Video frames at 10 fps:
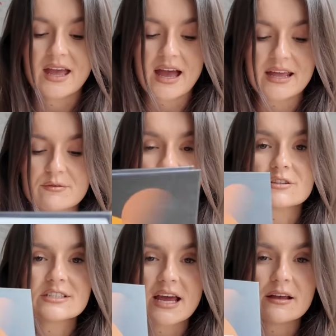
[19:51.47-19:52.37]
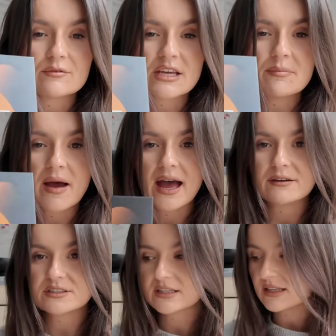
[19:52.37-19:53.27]
And it was on sale, it was
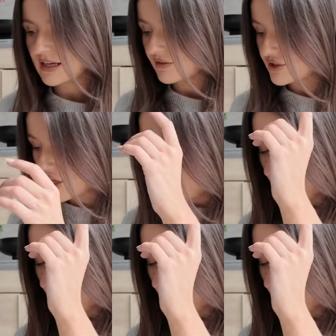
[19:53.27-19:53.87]
£8 in the clearance.